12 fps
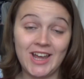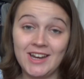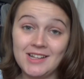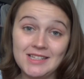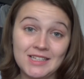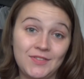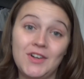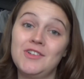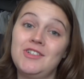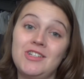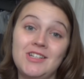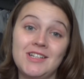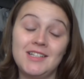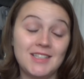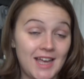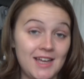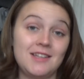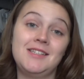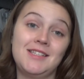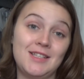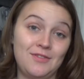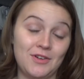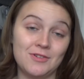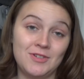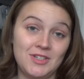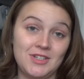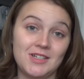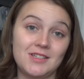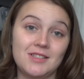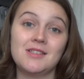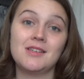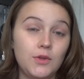and its advantages and disadvantages.